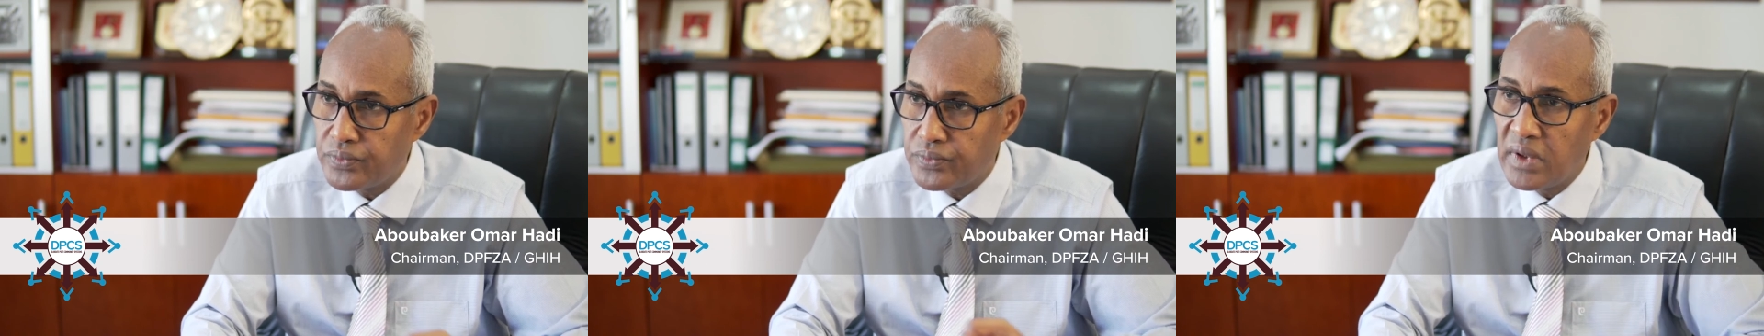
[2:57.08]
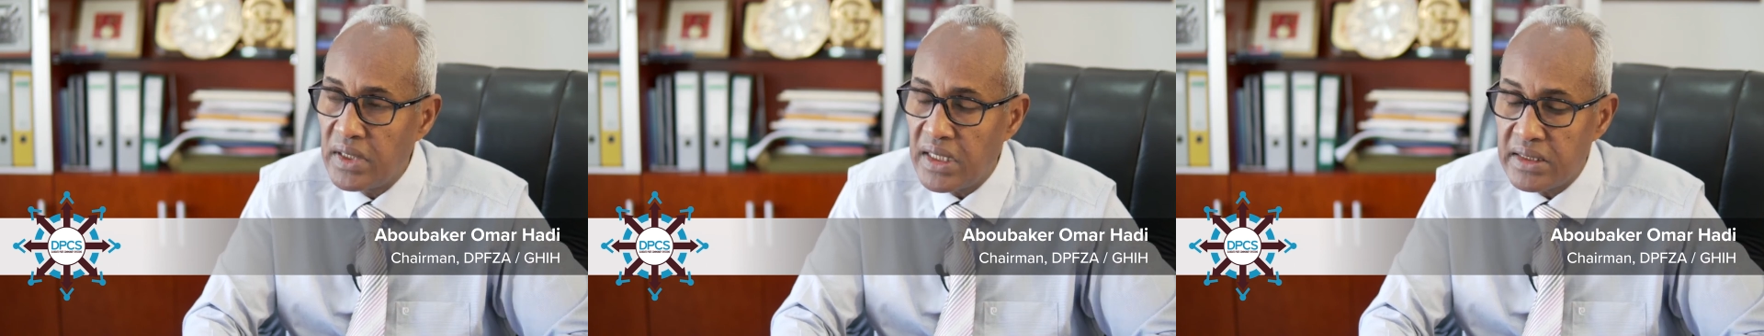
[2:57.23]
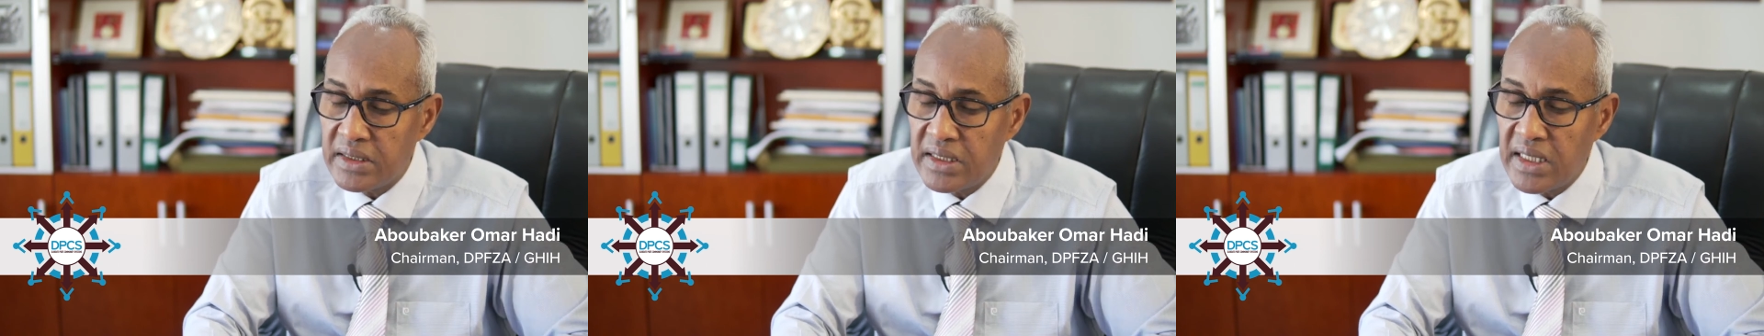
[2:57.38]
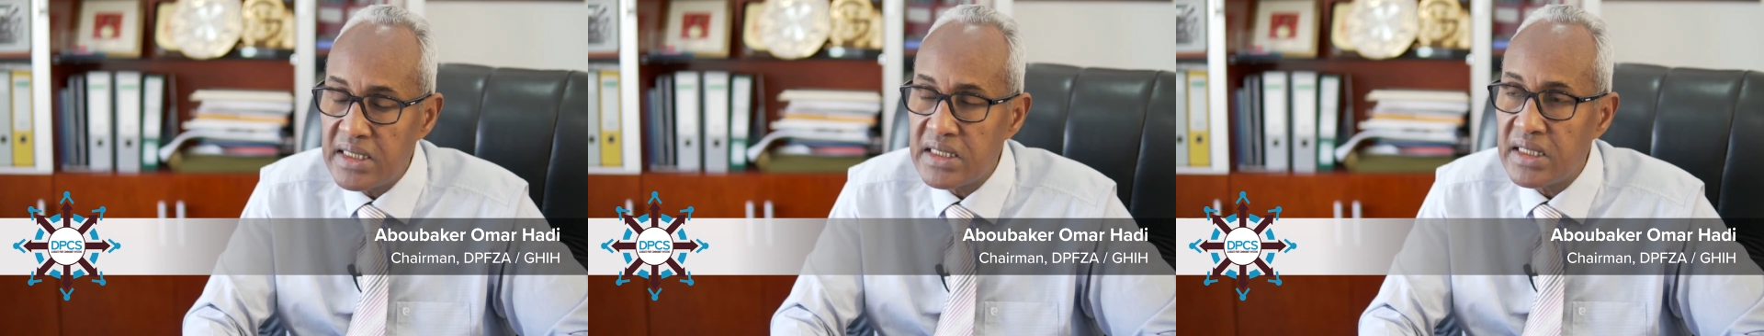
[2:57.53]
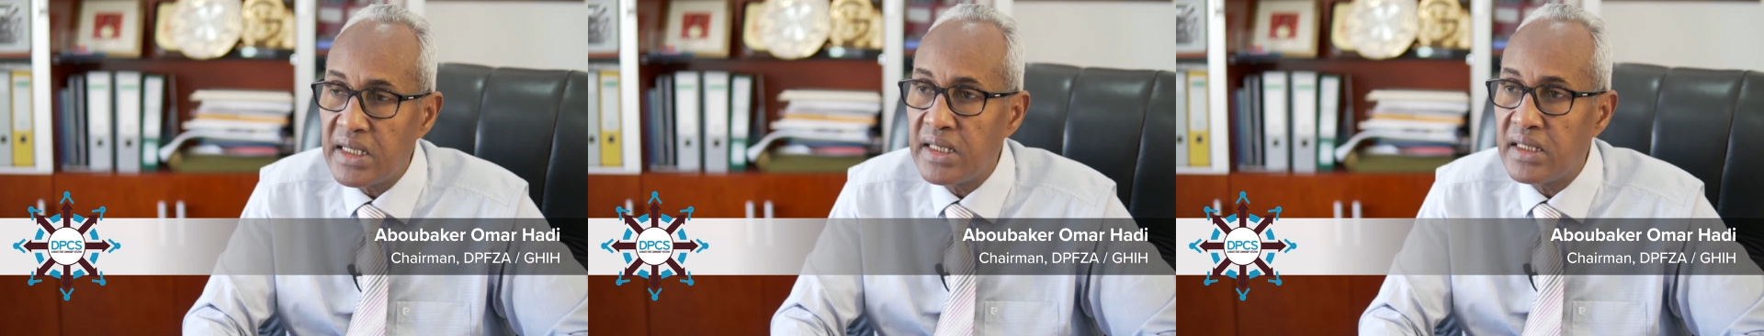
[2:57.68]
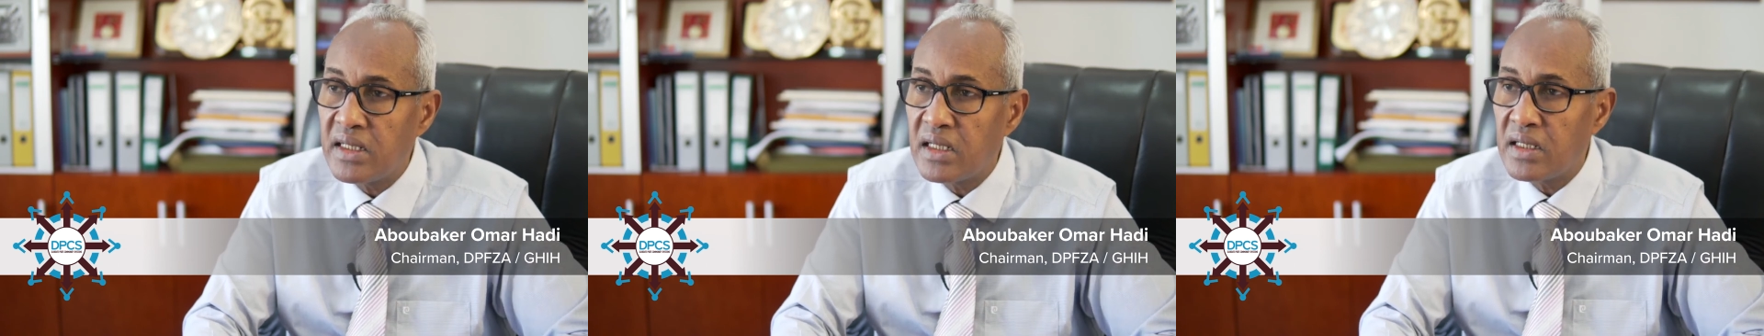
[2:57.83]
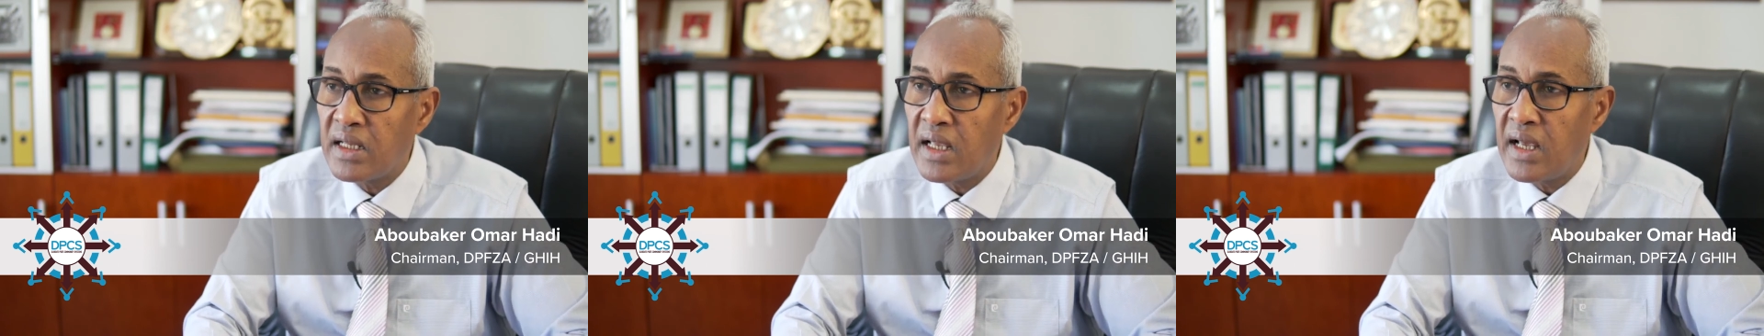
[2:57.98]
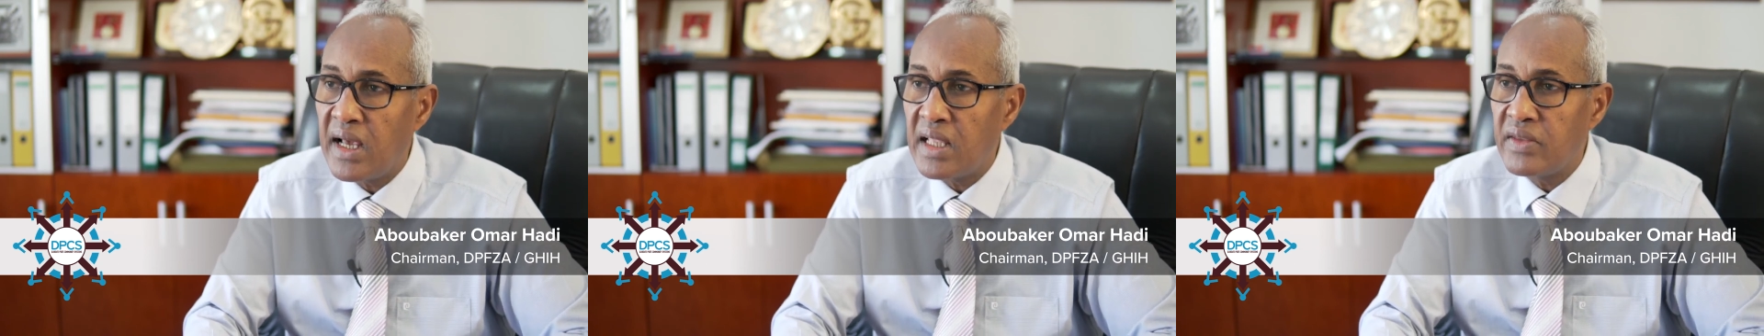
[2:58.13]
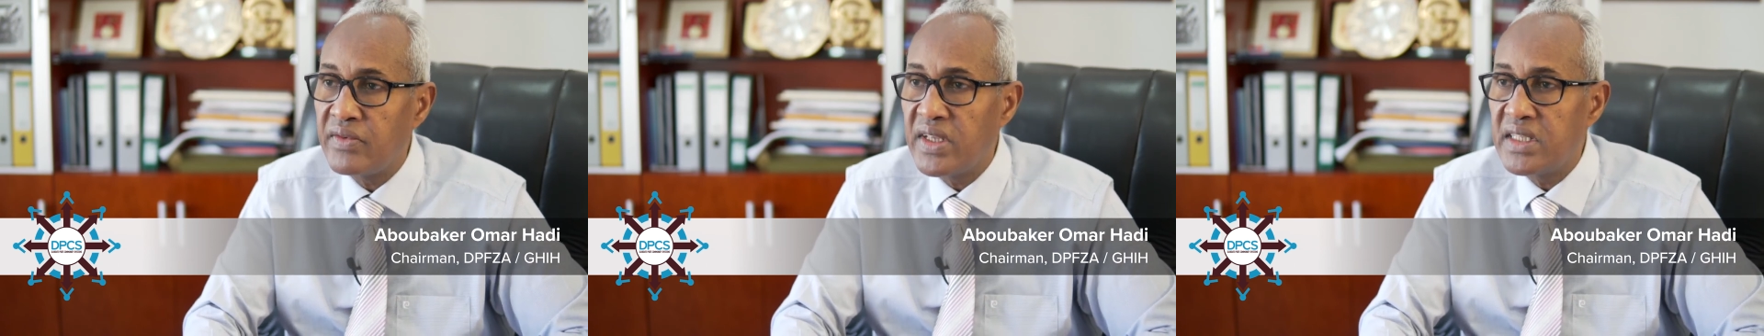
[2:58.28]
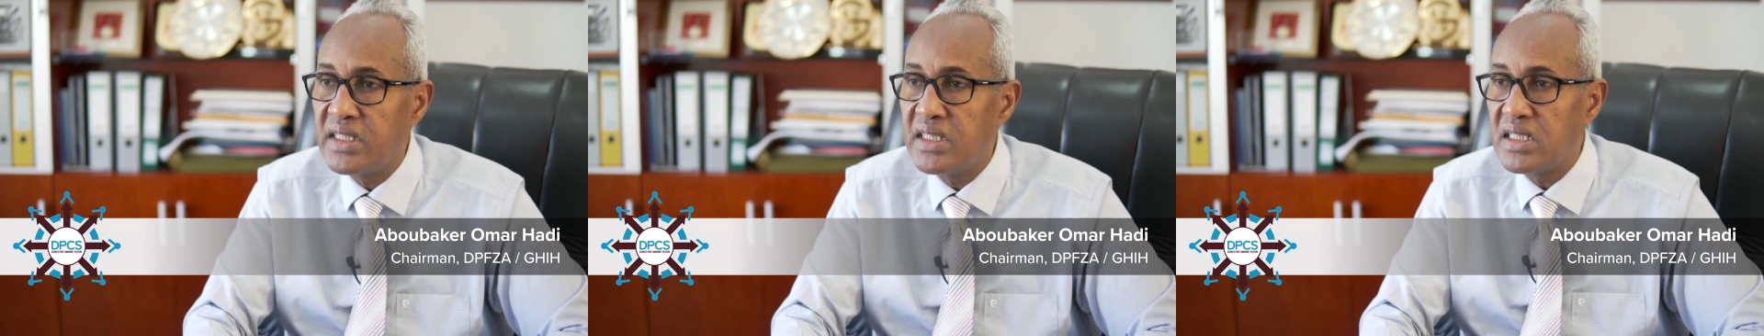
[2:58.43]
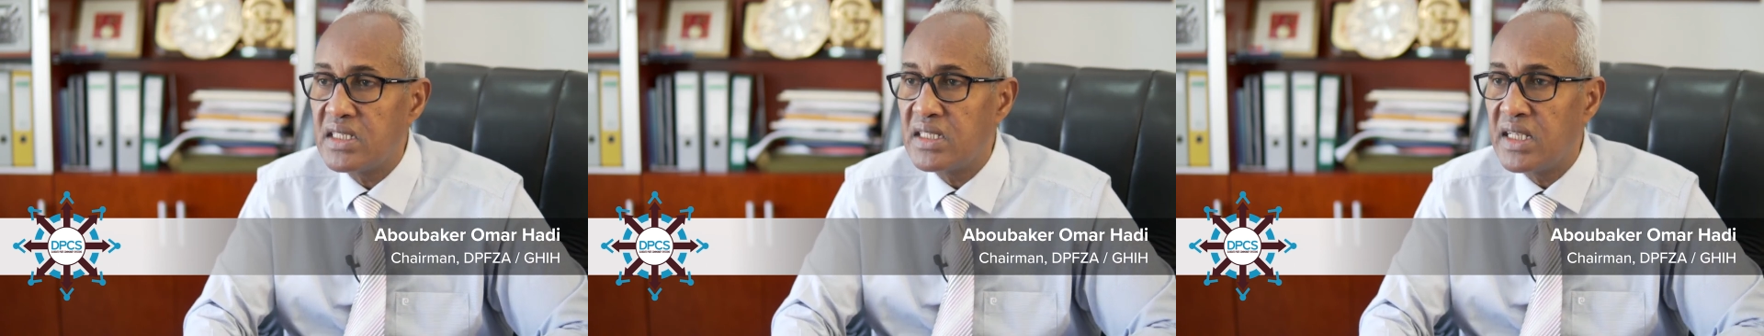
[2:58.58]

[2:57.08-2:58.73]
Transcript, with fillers: Yeah, that's another advantage